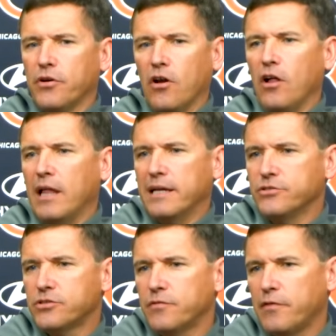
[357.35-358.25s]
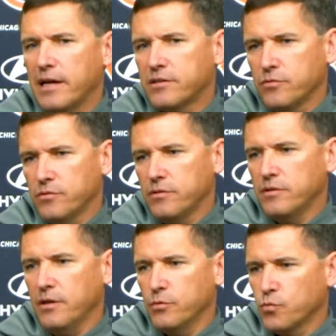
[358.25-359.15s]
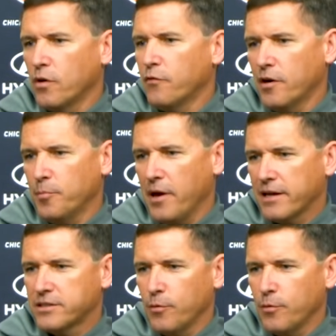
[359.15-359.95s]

it all on just the fact that it was one running back, because that